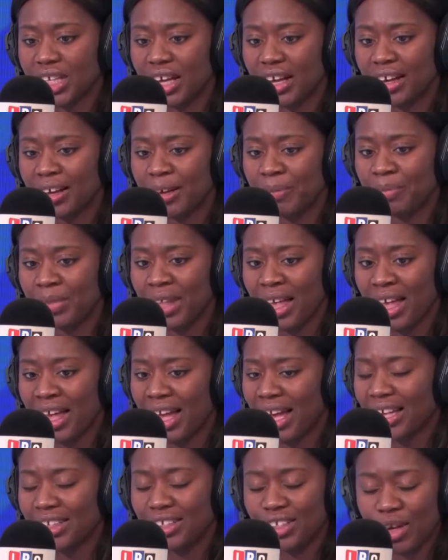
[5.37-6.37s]
And,
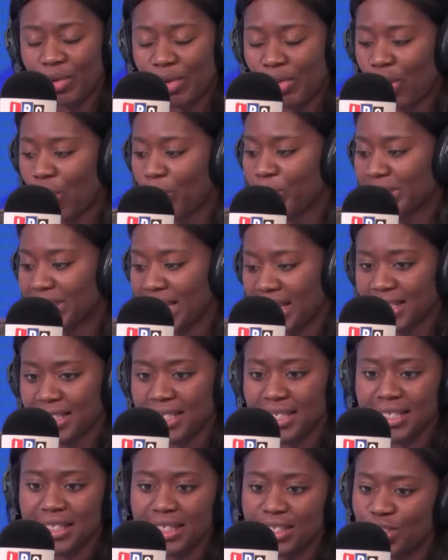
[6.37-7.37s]
we've got
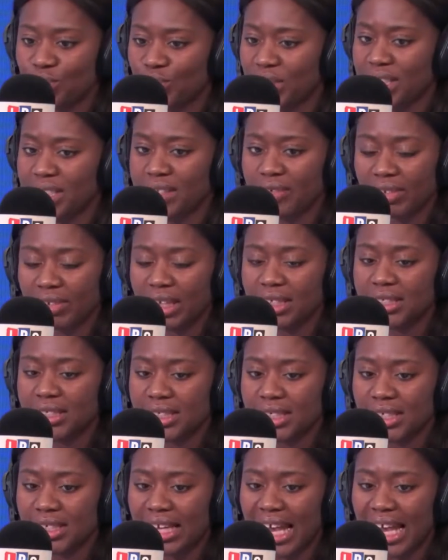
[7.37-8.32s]
protesters in the streets of London.